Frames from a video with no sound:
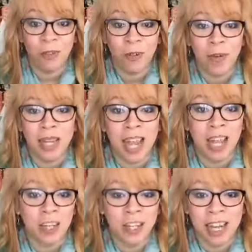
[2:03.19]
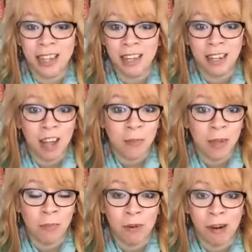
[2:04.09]
real quick. I understand that a lot
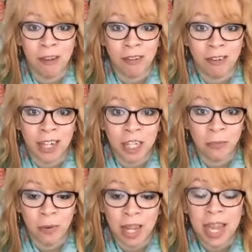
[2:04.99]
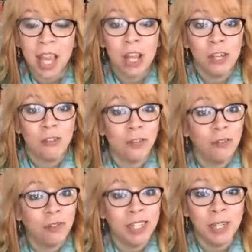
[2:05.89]
of people are on their lunch break, so
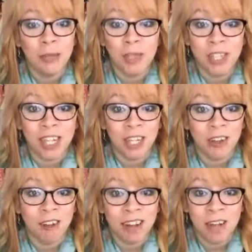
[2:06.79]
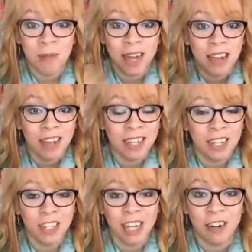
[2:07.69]
I really appreciate you all coming on
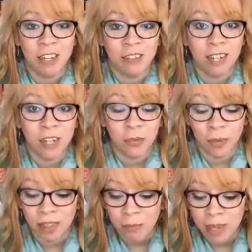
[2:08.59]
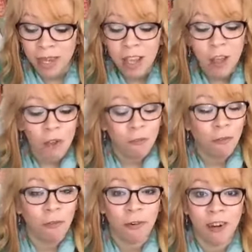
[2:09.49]
and sharing your lunch with me
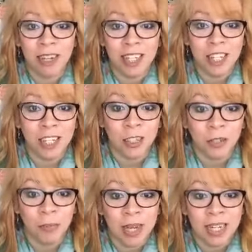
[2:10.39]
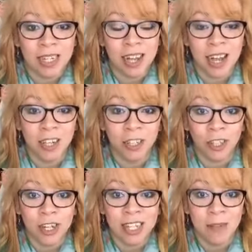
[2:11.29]
for just a little bit to kind of
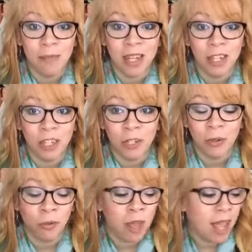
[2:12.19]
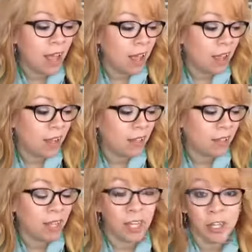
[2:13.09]
learn something new,
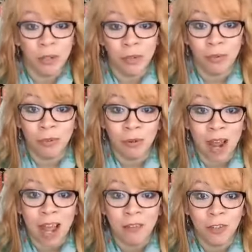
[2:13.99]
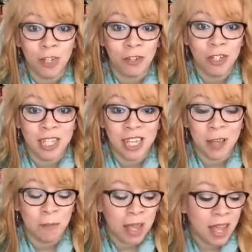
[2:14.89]
a new craft or new
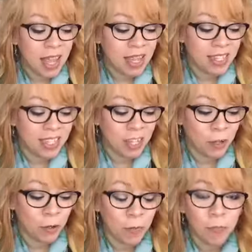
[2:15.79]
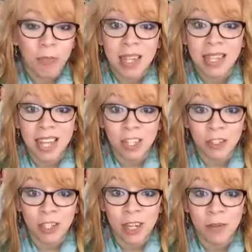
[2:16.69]
tip. And so
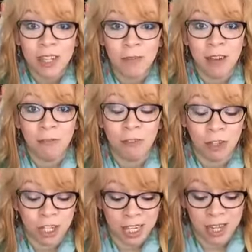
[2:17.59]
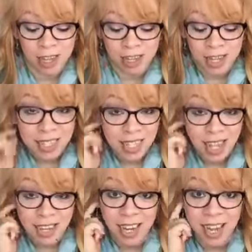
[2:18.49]
yesterday was my first day, like I
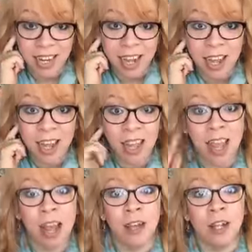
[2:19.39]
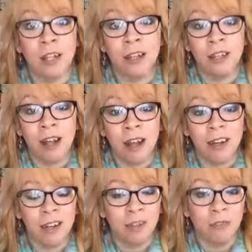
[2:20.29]
said, and I had a
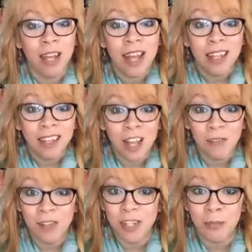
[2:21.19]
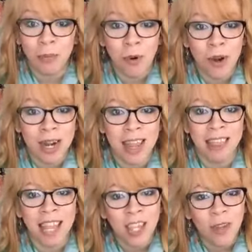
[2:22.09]
lot of love and support,
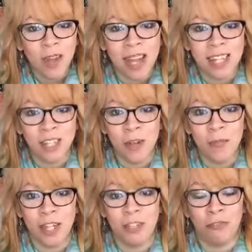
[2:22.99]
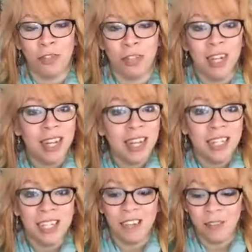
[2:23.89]
and thank you guys so much for
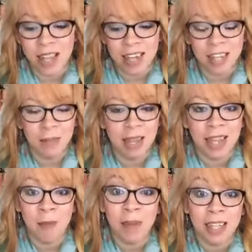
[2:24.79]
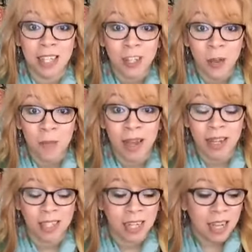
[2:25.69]
giving that to me. That meant so
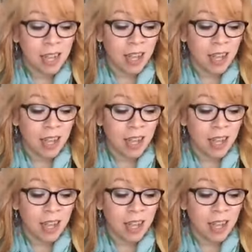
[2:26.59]
much,